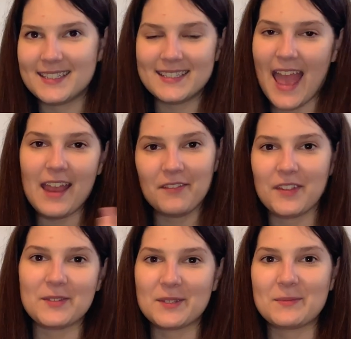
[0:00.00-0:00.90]
10 of
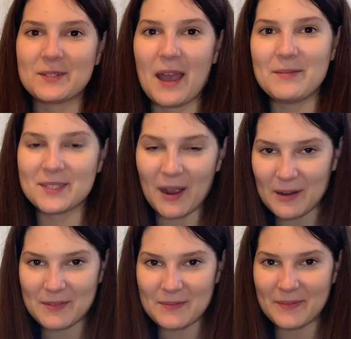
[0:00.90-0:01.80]
those subscribers
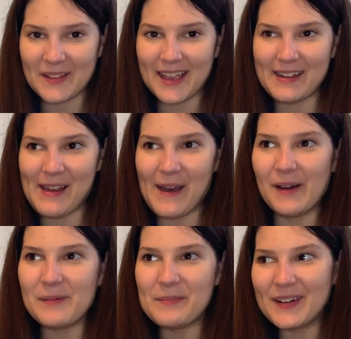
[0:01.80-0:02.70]
are people I
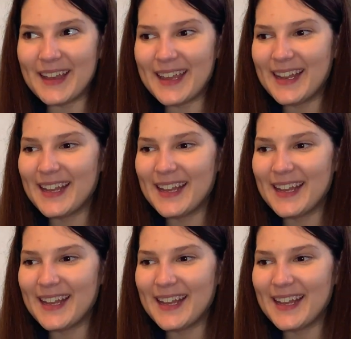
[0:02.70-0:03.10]
know. But